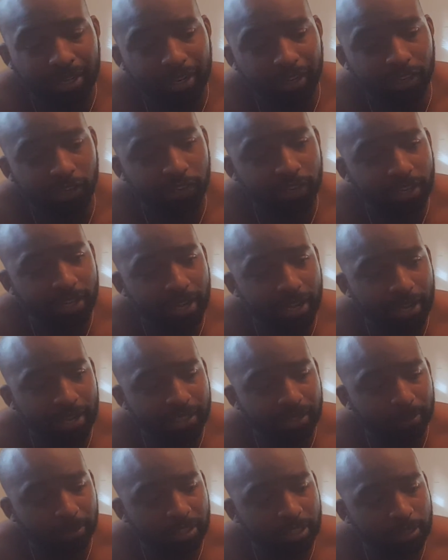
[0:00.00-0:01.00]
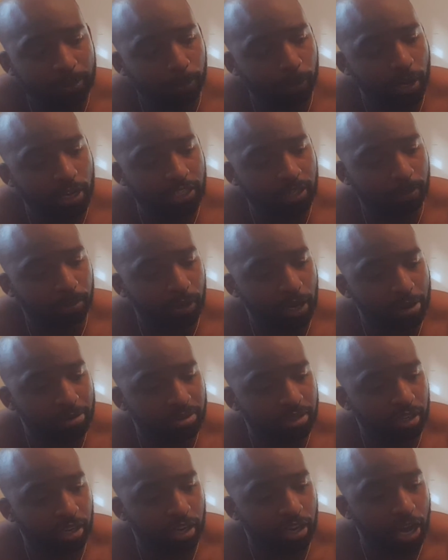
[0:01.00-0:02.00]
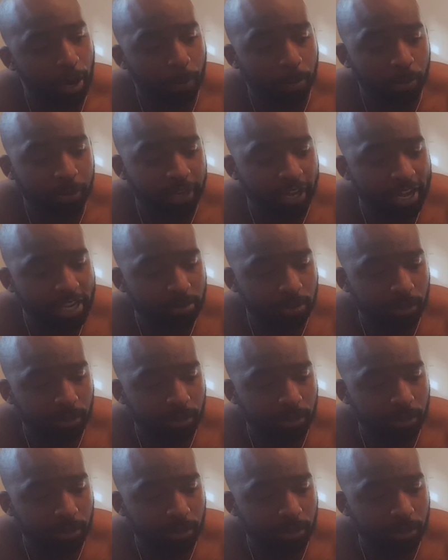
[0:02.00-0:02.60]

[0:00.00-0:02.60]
Literally, guys, I mean, this project probably took a couple of days